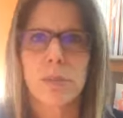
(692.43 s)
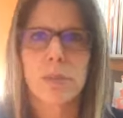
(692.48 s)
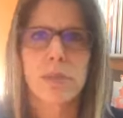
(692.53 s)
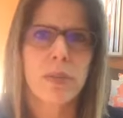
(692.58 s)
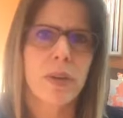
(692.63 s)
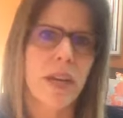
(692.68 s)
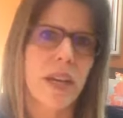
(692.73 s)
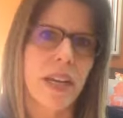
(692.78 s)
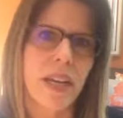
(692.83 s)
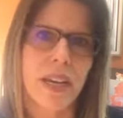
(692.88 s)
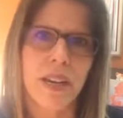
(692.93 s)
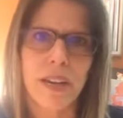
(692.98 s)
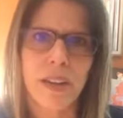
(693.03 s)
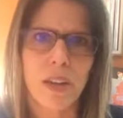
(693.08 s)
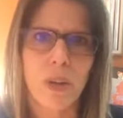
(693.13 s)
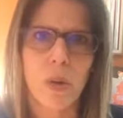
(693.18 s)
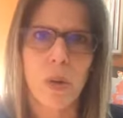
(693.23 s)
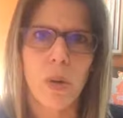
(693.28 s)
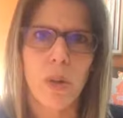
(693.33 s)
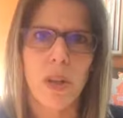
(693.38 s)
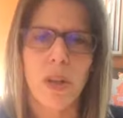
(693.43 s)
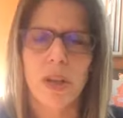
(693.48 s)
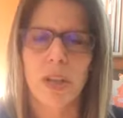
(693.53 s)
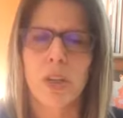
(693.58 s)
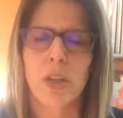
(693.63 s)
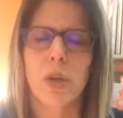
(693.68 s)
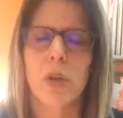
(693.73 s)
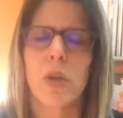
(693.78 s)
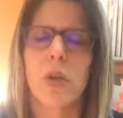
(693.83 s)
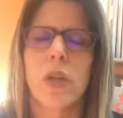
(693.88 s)
printing out in a whole
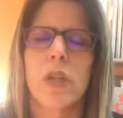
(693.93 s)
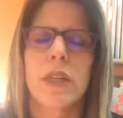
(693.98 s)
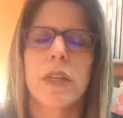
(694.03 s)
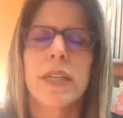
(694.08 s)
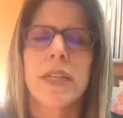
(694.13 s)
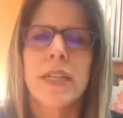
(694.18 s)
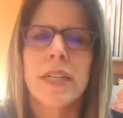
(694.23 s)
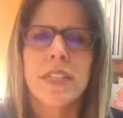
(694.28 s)
article.